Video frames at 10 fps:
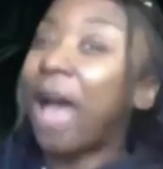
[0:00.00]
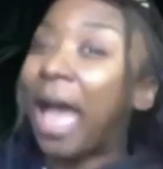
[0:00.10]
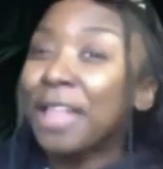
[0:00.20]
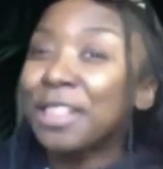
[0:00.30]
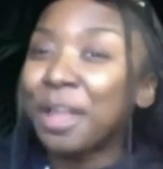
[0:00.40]

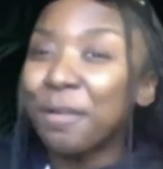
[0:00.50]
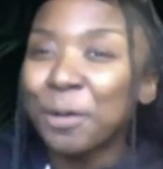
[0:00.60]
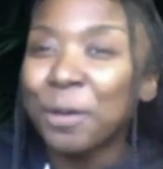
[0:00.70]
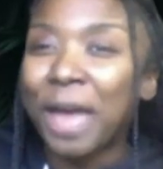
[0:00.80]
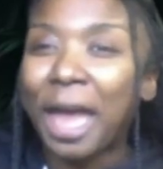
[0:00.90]
I love
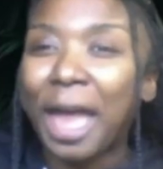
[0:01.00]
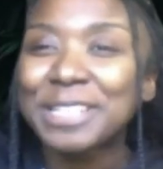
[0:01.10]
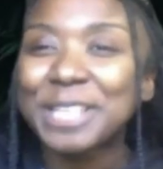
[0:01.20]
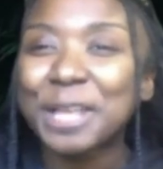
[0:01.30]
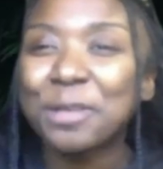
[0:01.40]
you
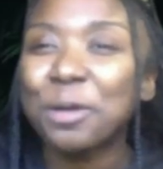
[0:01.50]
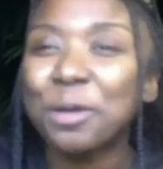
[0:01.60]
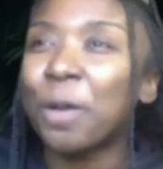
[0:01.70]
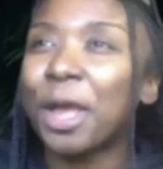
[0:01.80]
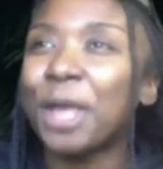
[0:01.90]
guys. And you know
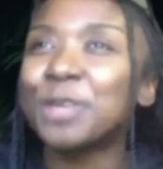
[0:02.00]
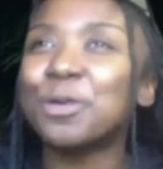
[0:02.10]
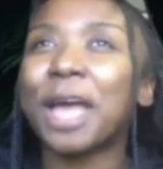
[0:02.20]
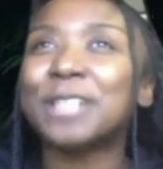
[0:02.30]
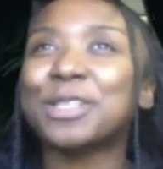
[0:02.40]
what? You
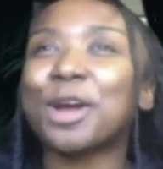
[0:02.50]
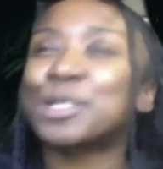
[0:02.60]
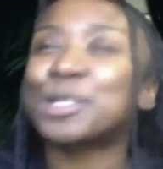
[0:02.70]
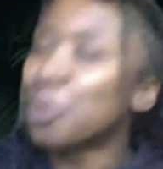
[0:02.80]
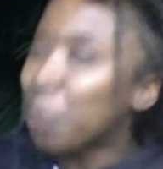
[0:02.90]
guys are
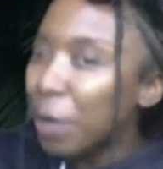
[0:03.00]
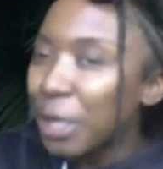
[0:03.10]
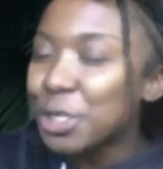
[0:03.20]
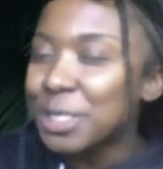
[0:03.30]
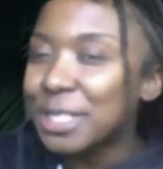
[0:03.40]
super
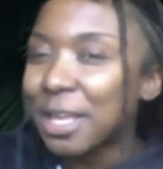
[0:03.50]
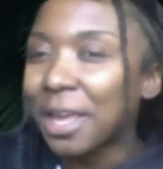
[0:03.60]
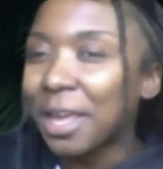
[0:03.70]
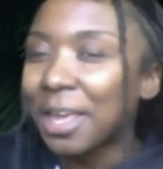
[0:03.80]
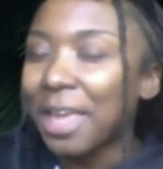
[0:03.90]
interesting.